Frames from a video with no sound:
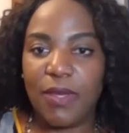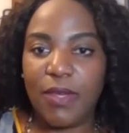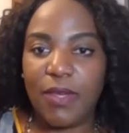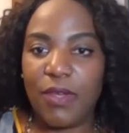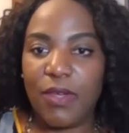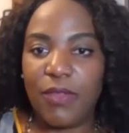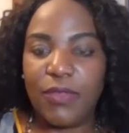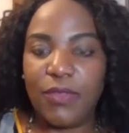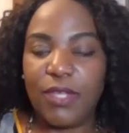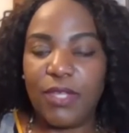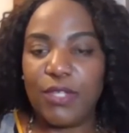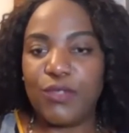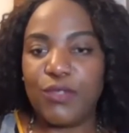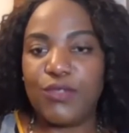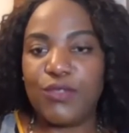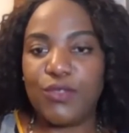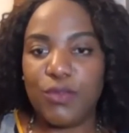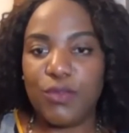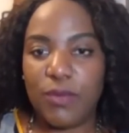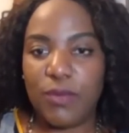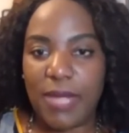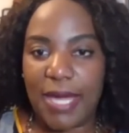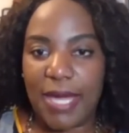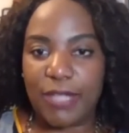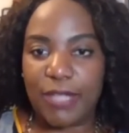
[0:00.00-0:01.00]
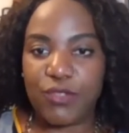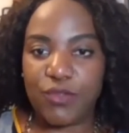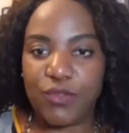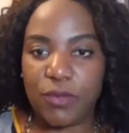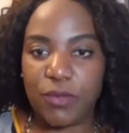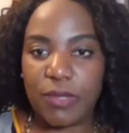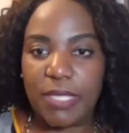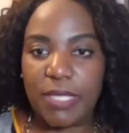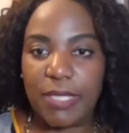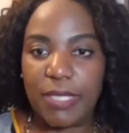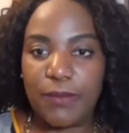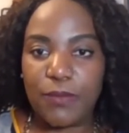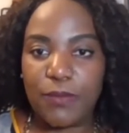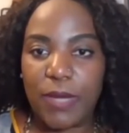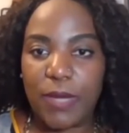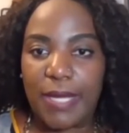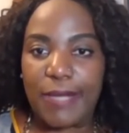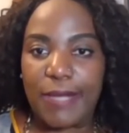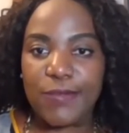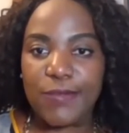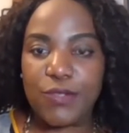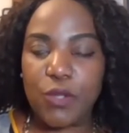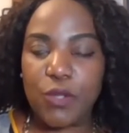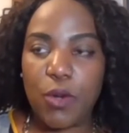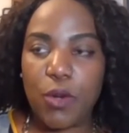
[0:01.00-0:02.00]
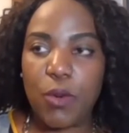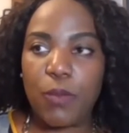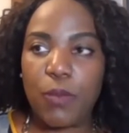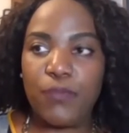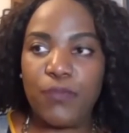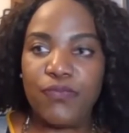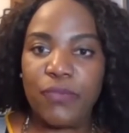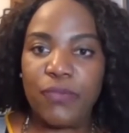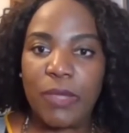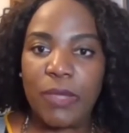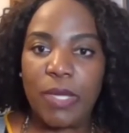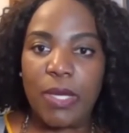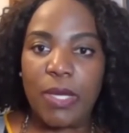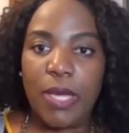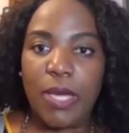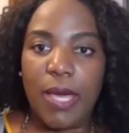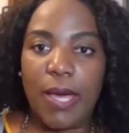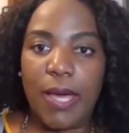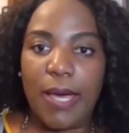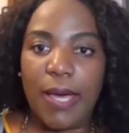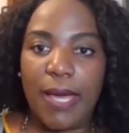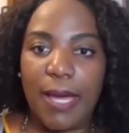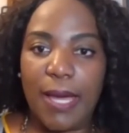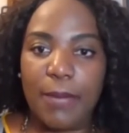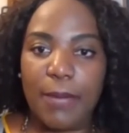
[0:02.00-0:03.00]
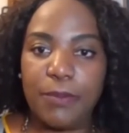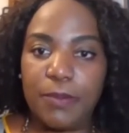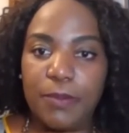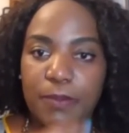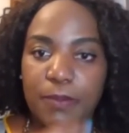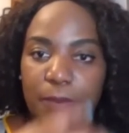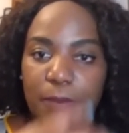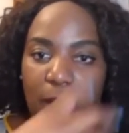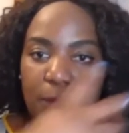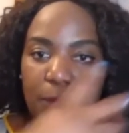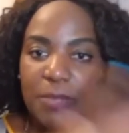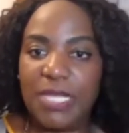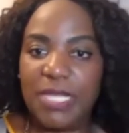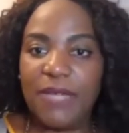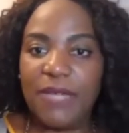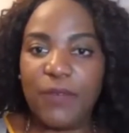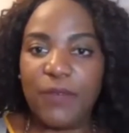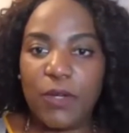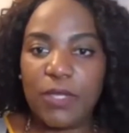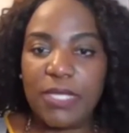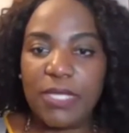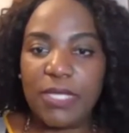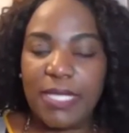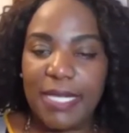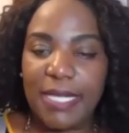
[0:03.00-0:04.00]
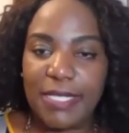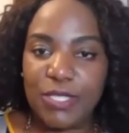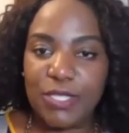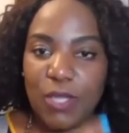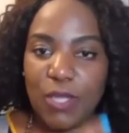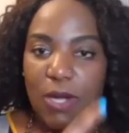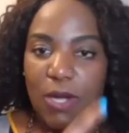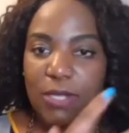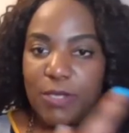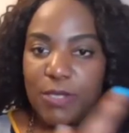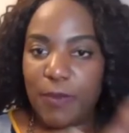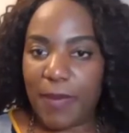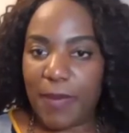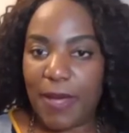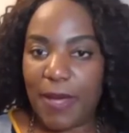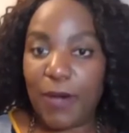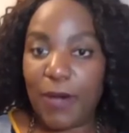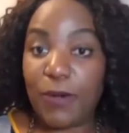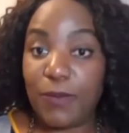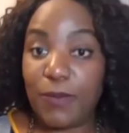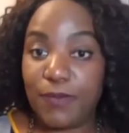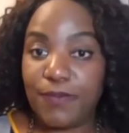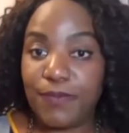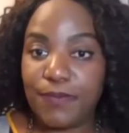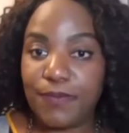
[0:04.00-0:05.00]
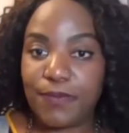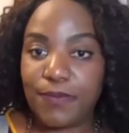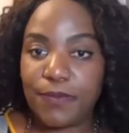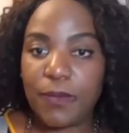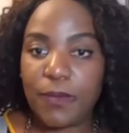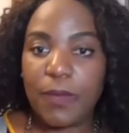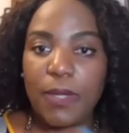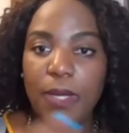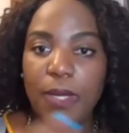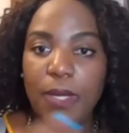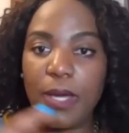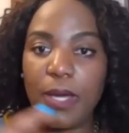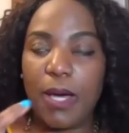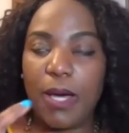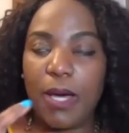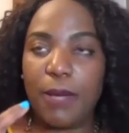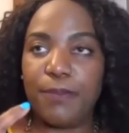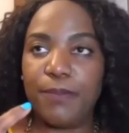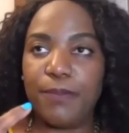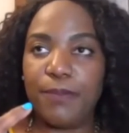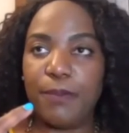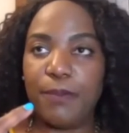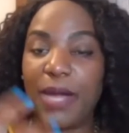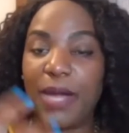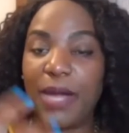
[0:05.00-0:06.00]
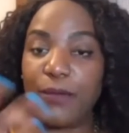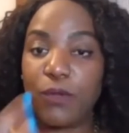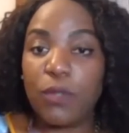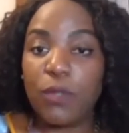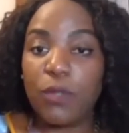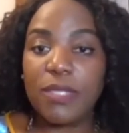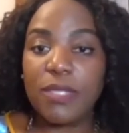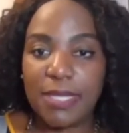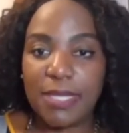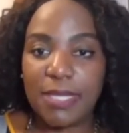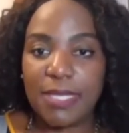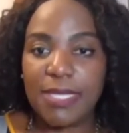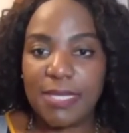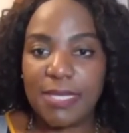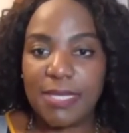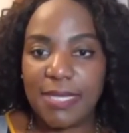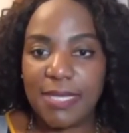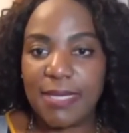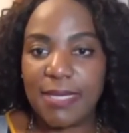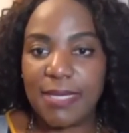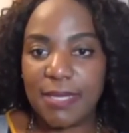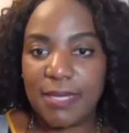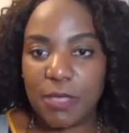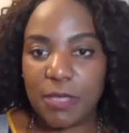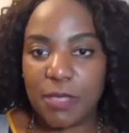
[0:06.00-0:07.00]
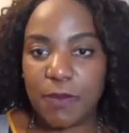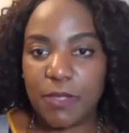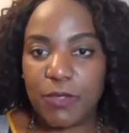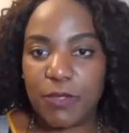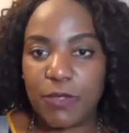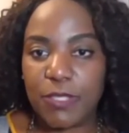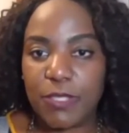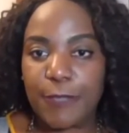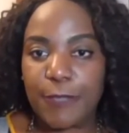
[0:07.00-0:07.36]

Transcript: that you do naturally, right? So I believe earlier I talked about my role as a consensus builder.